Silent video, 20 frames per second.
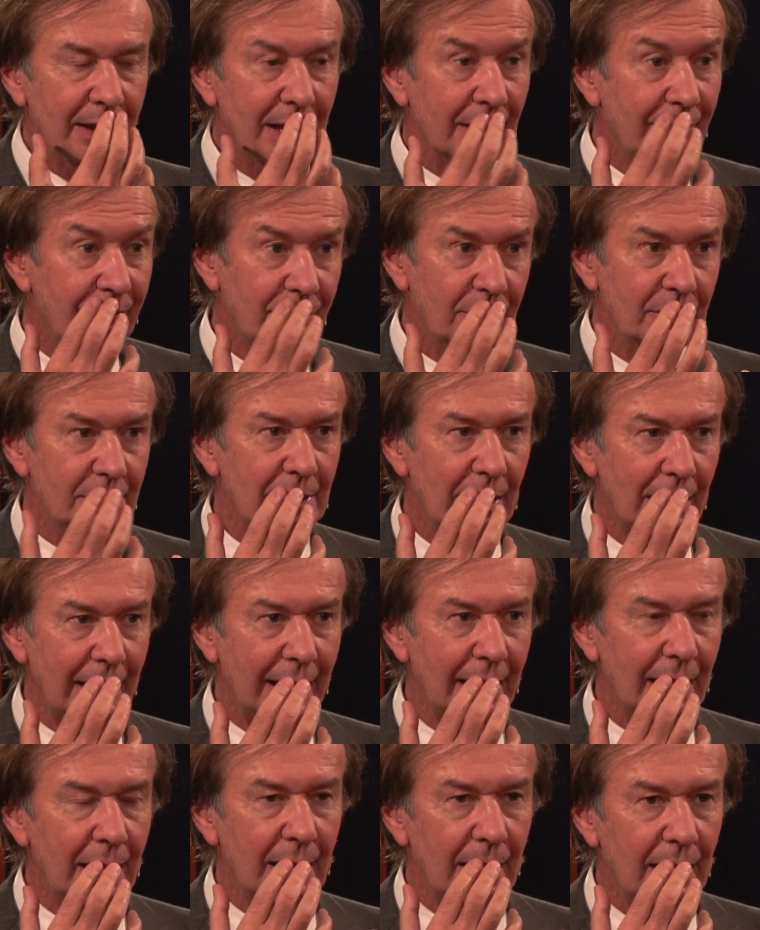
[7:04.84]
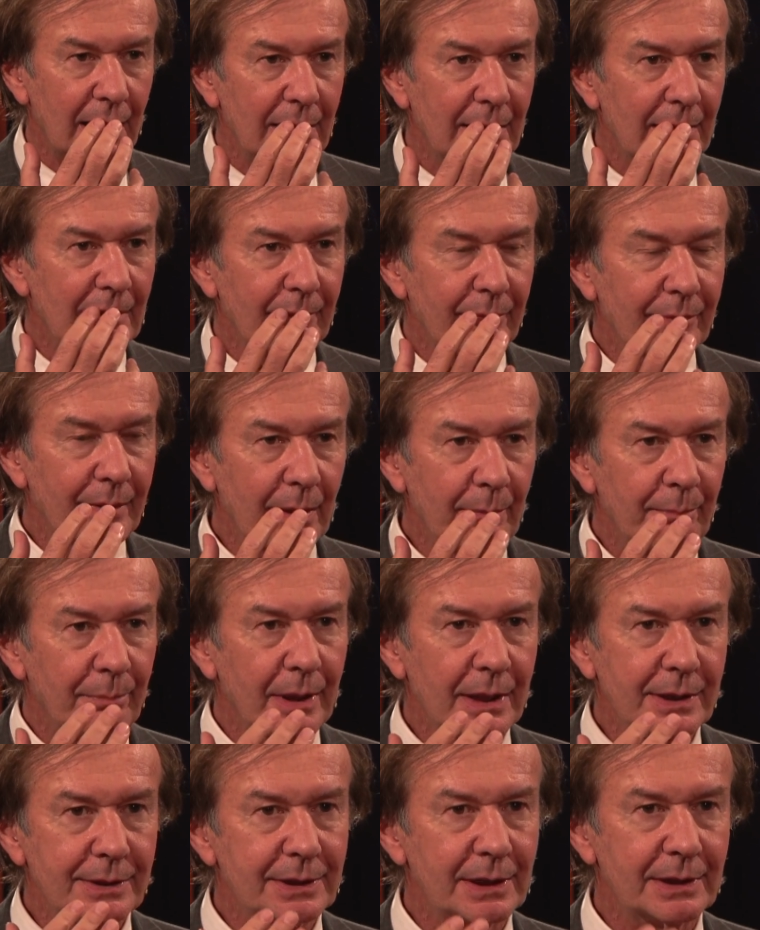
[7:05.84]
in the frontal area, the
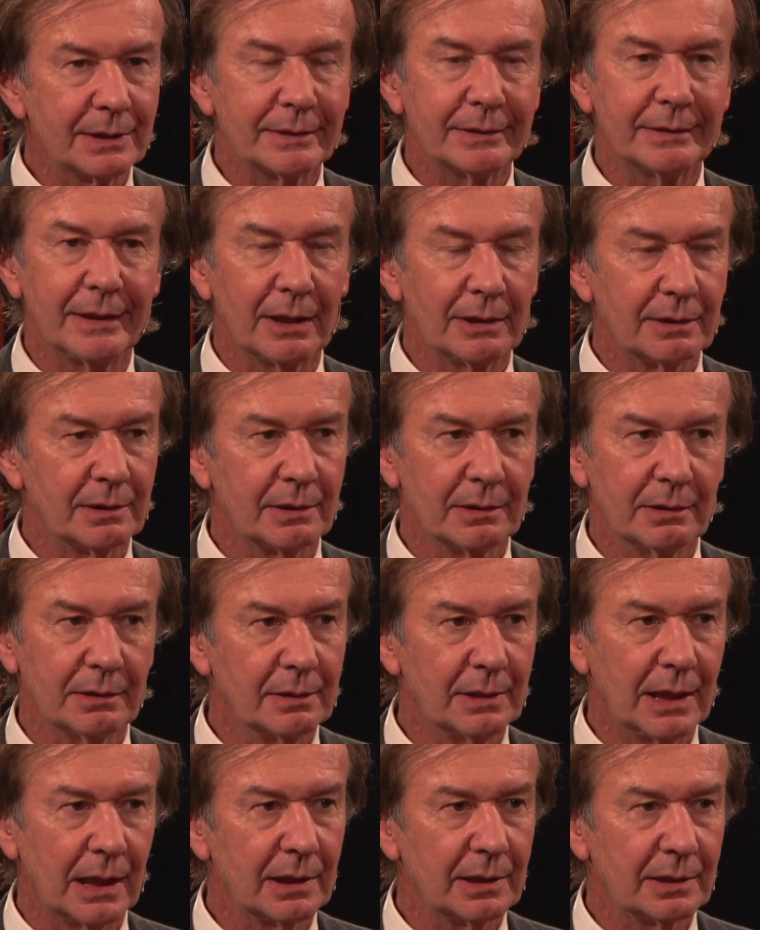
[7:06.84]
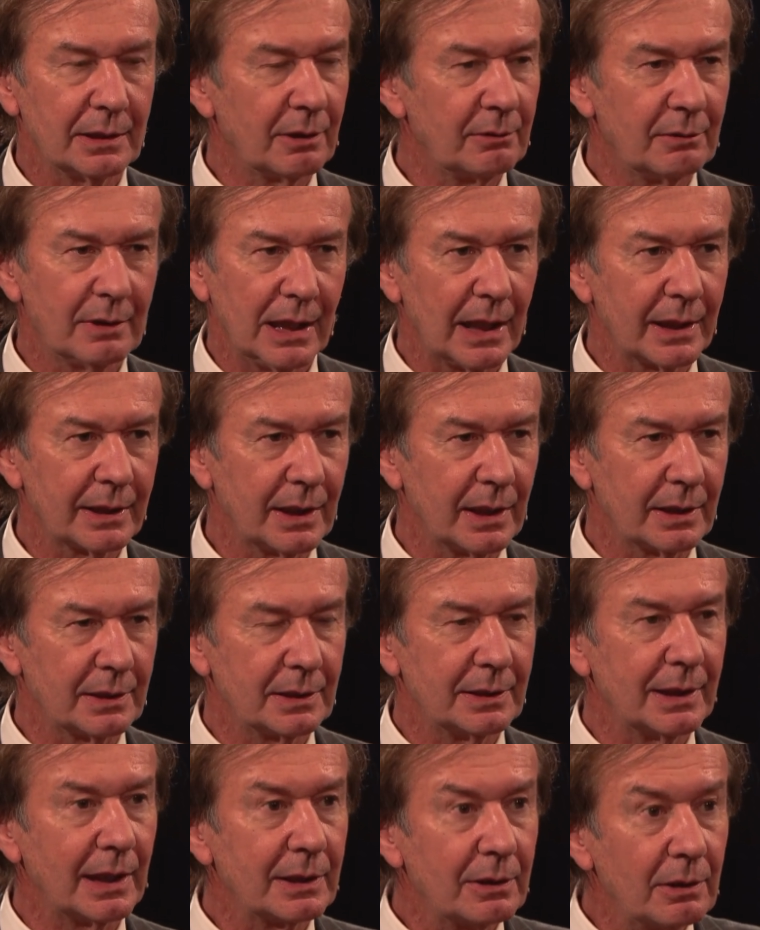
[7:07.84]
patient, they don't like
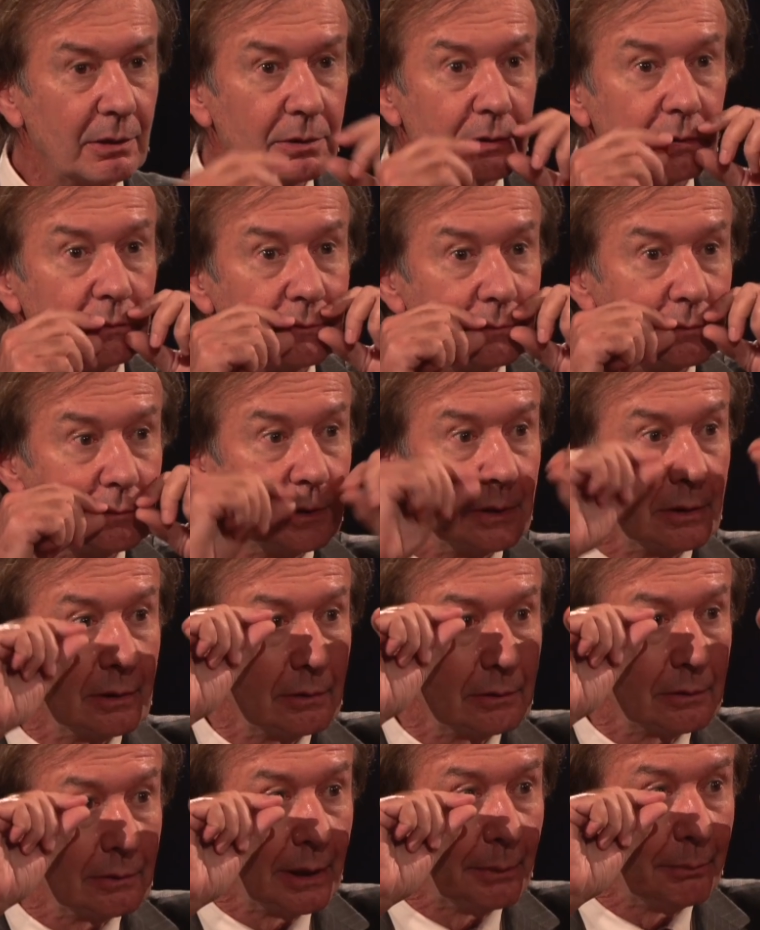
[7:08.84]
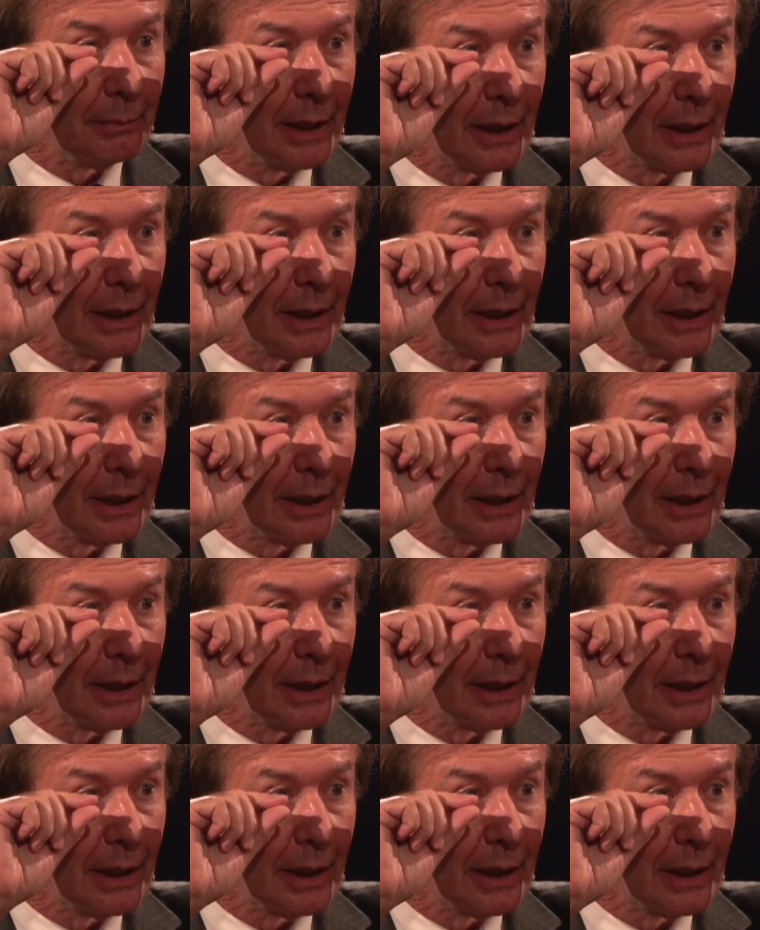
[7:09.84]
it. They go to the